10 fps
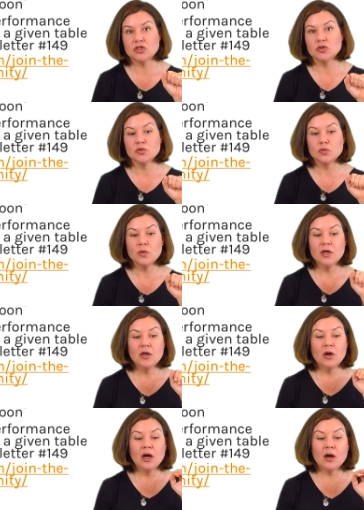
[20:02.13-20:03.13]
to
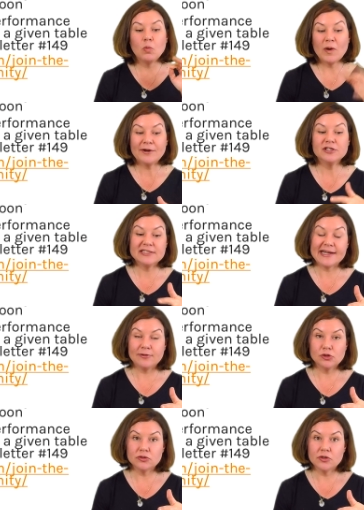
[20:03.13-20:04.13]
uh, where you can
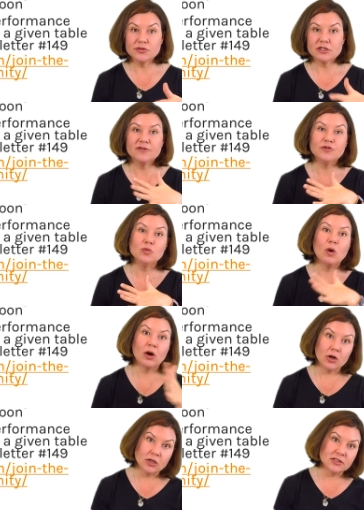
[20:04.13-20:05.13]
download those if you
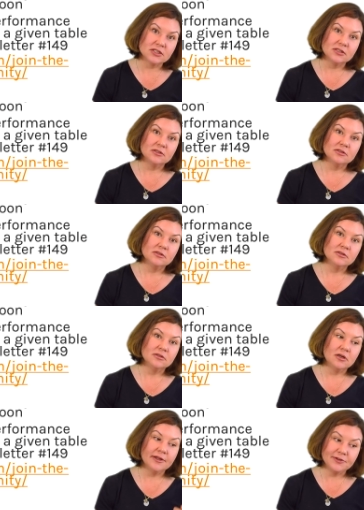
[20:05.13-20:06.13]
aren't
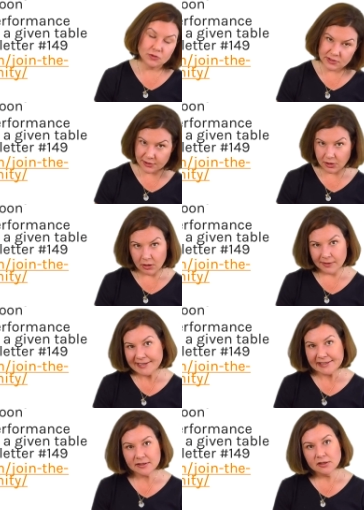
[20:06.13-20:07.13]
on the newsletter
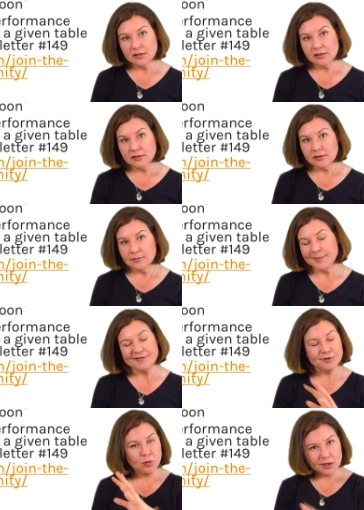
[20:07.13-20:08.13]
already. But
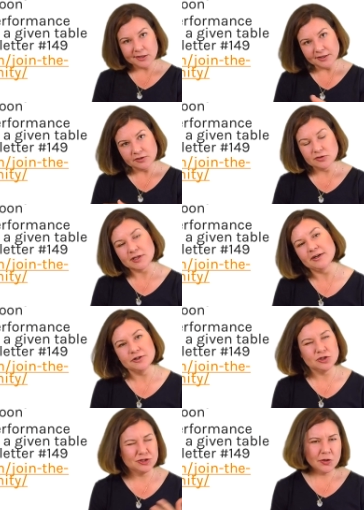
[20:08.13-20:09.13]
if you aren't on the newsletter, you
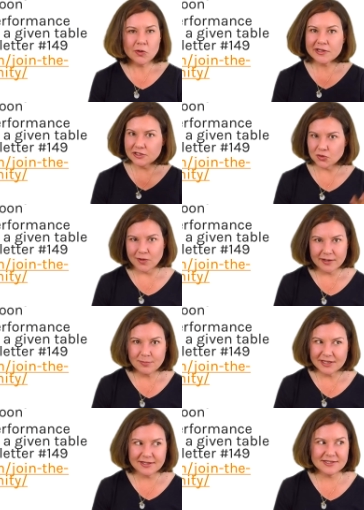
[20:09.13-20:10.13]
should totally join
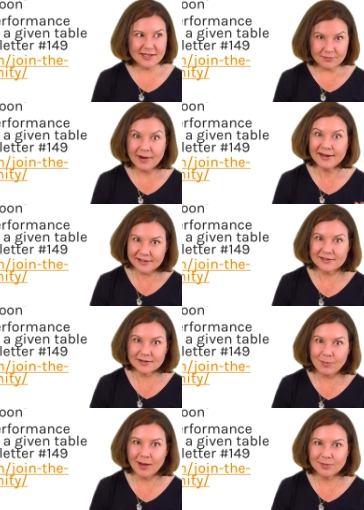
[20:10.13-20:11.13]
because they regularly
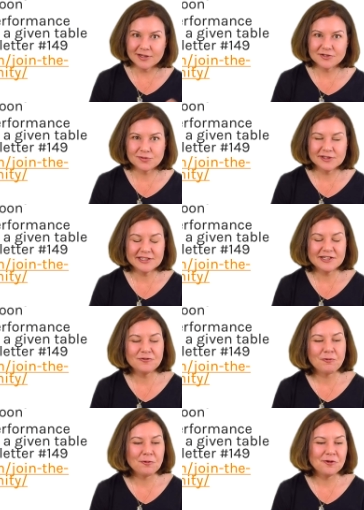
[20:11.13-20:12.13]
publish really
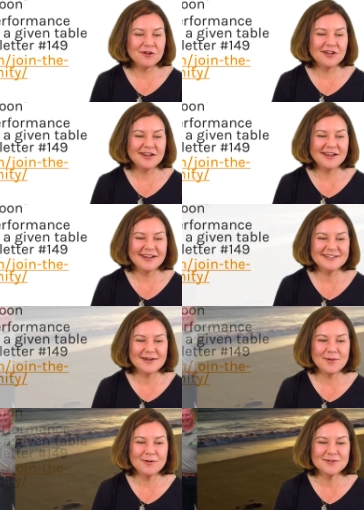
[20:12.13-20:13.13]
cool uh,
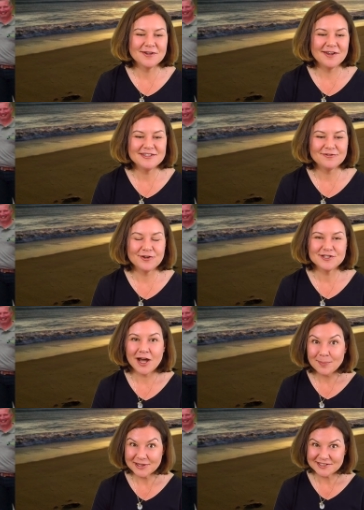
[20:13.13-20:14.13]
demos on different
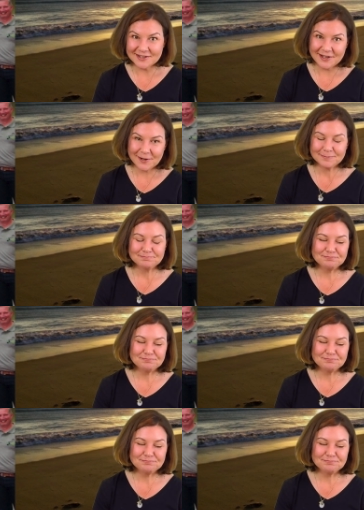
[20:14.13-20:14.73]
topics in there.